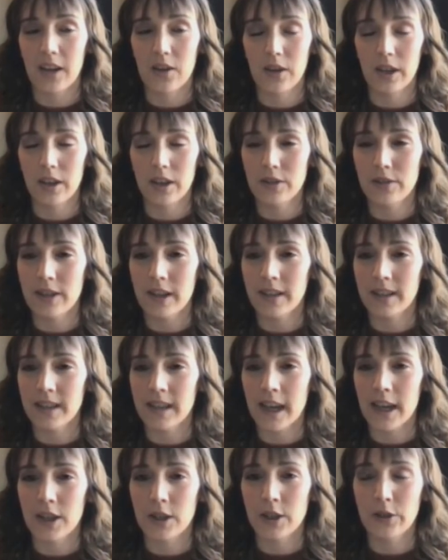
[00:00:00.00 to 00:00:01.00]
You can do it
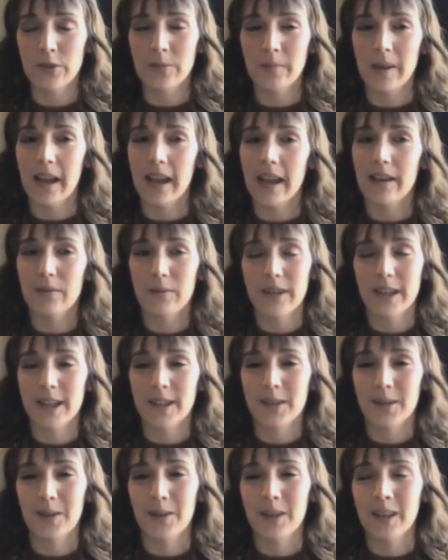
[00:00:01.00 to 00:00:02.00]
outside too, but when
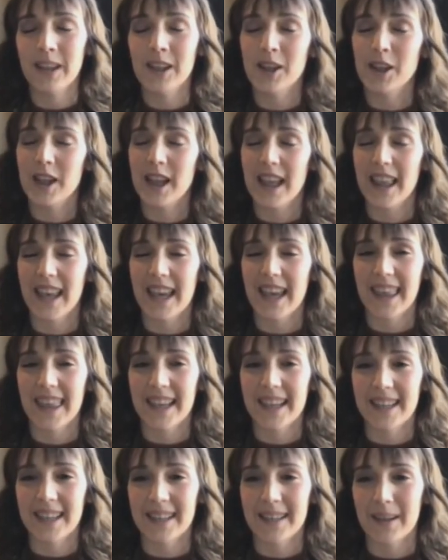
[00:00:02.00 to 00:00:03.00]
it's cold and chilly like
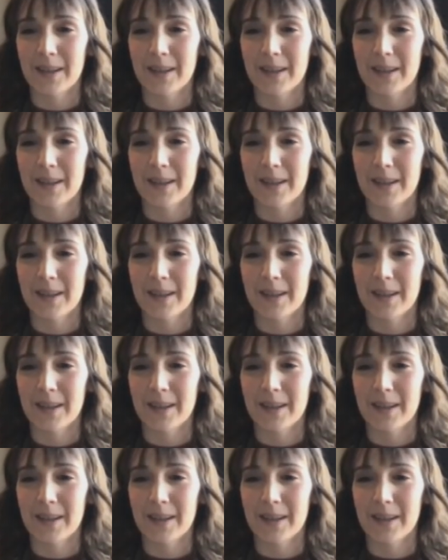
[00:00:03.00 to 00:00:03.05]
this,